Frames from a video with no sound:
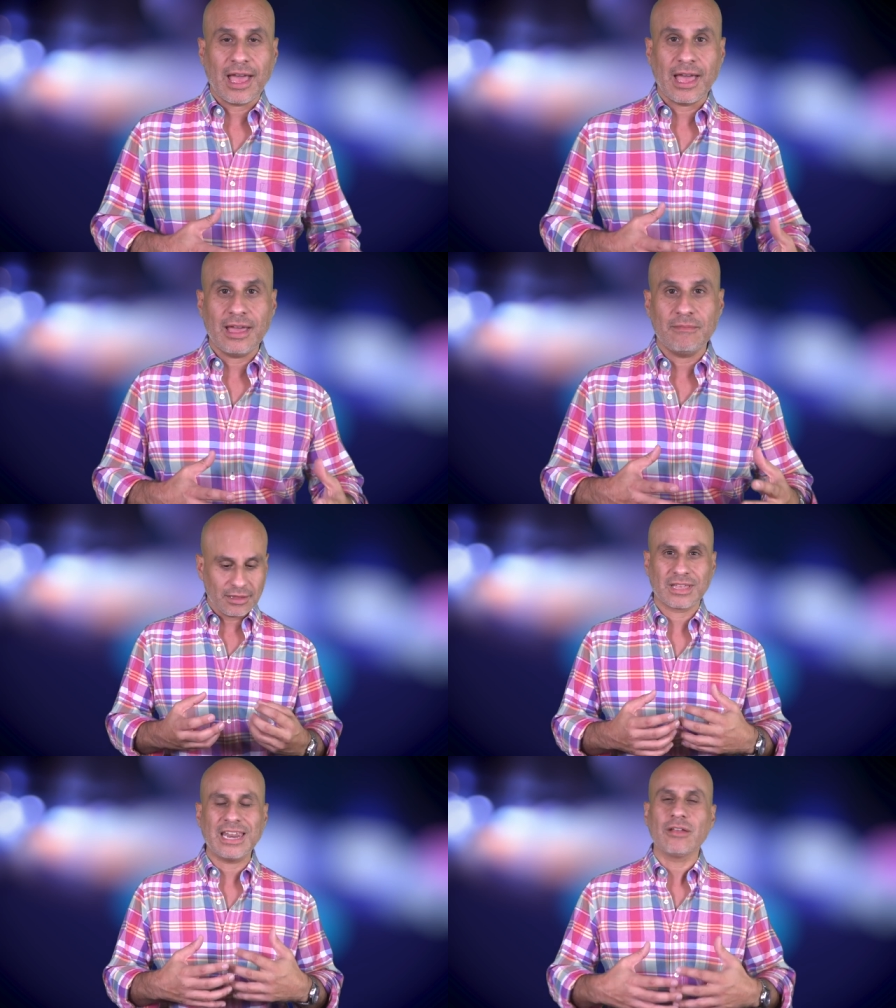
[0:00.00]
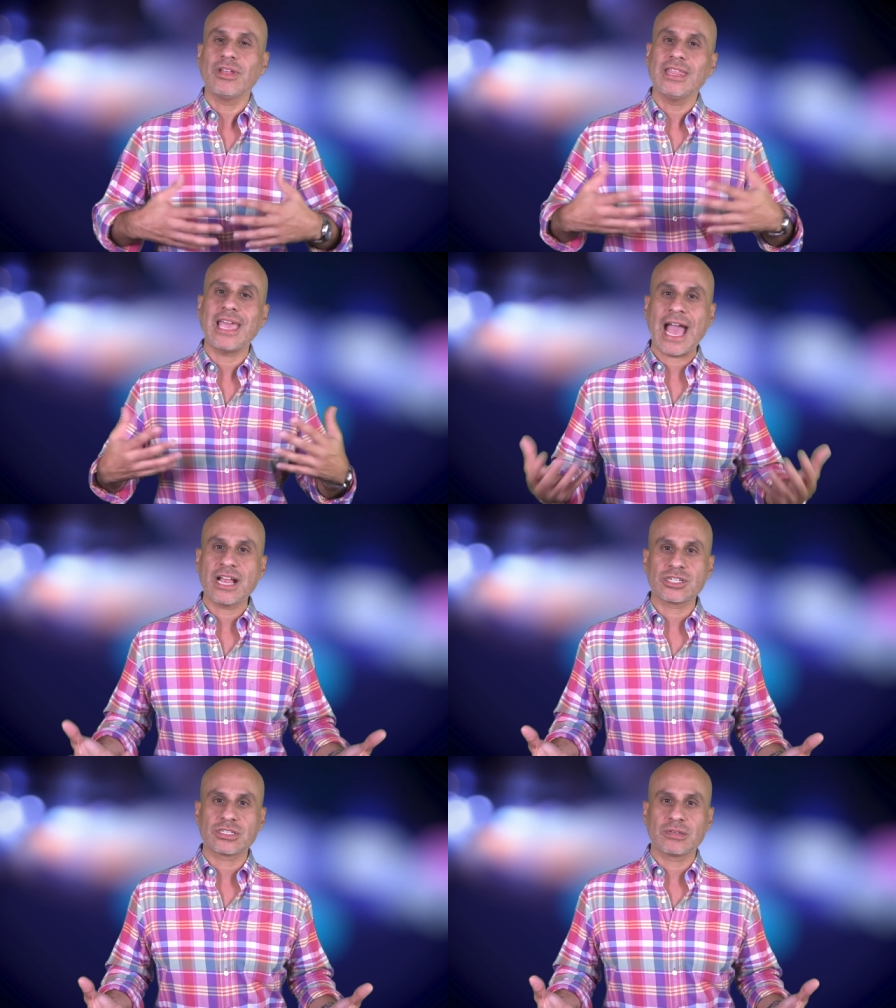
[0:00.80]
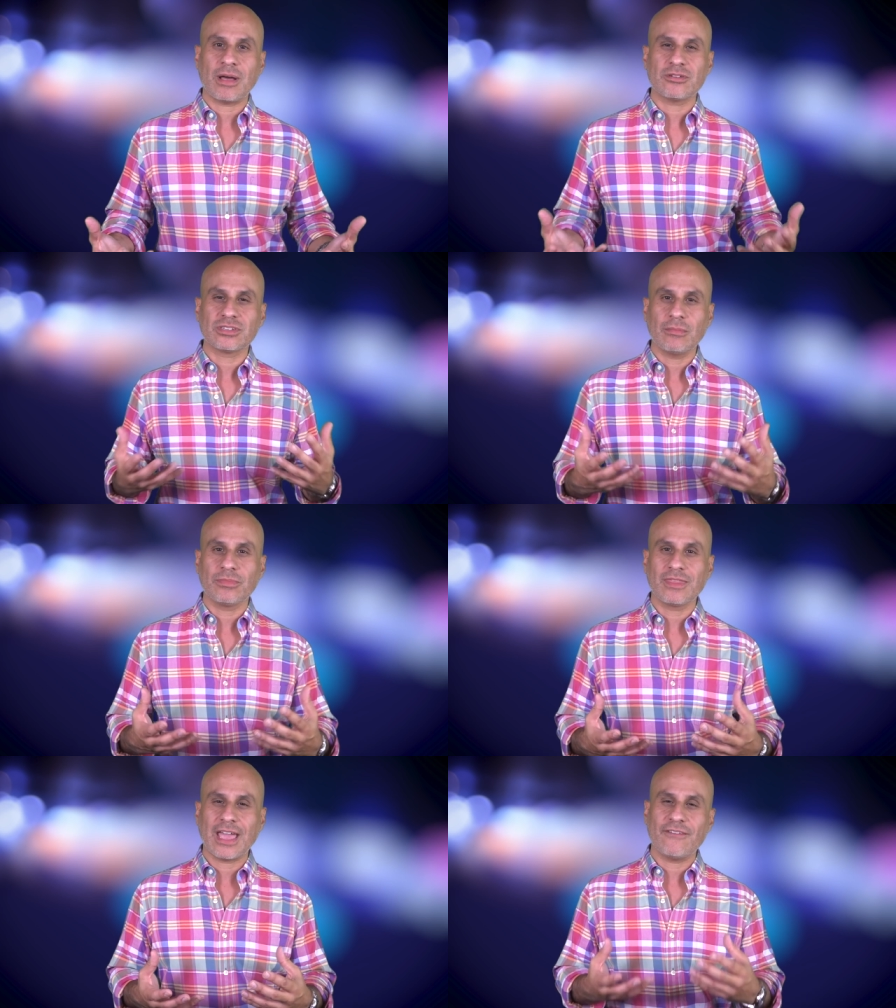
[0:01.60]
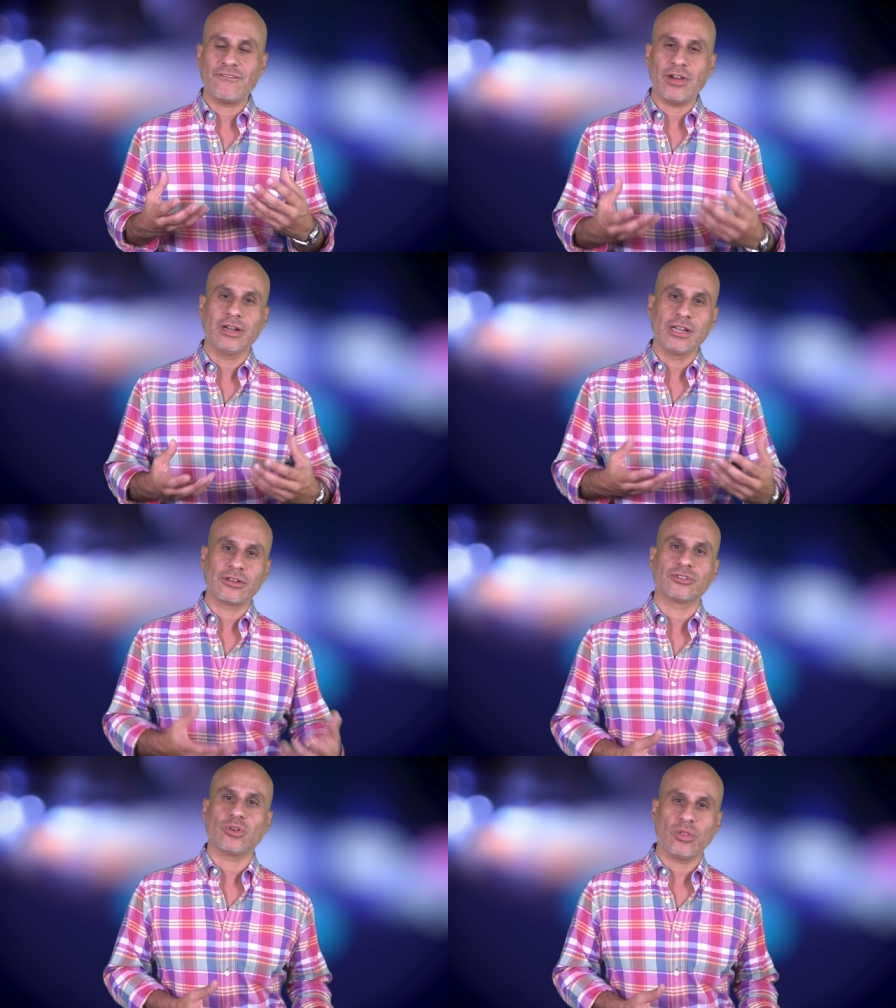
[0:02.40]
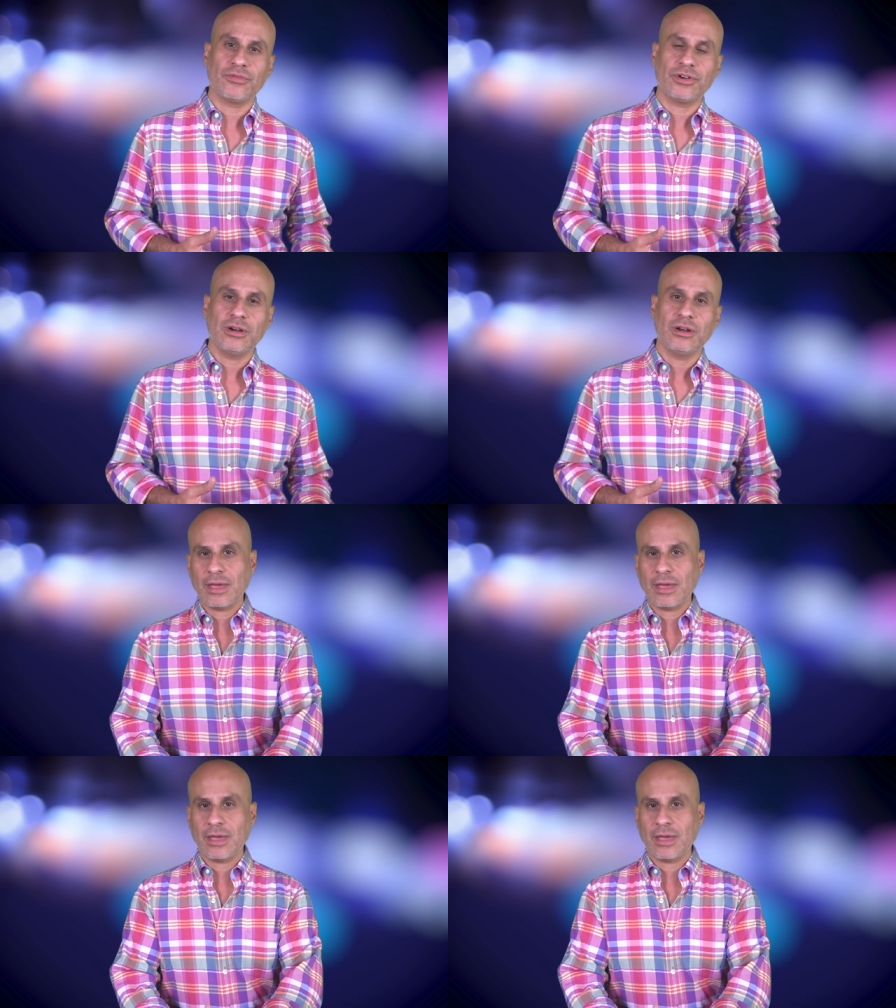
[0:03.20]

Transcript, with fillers: and getting really anxious about something they have very little control over.